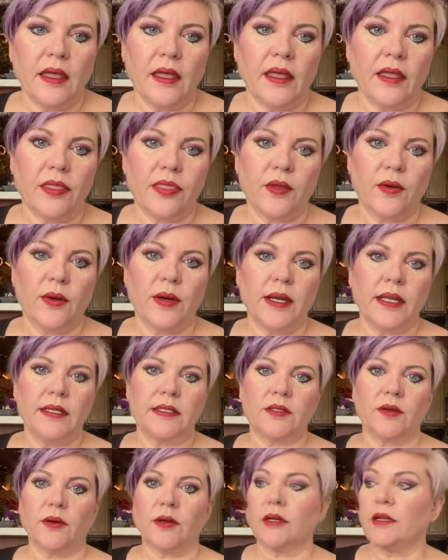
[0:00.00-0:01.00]

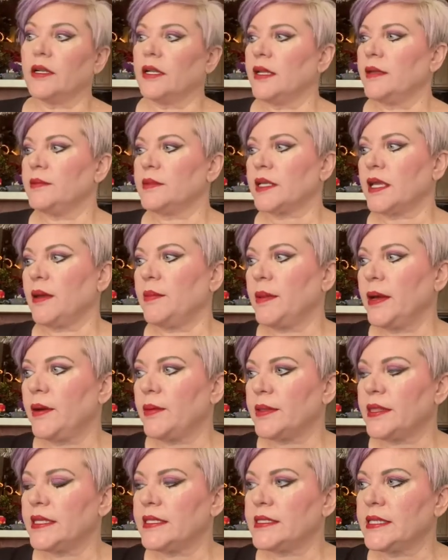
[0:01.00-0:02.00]
authorities ordered him to come out
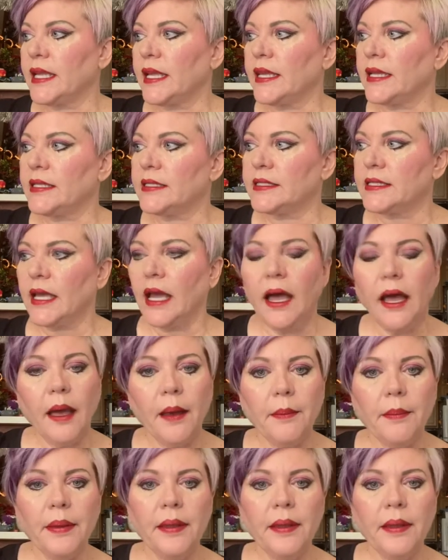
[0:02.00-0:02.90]
with his hands up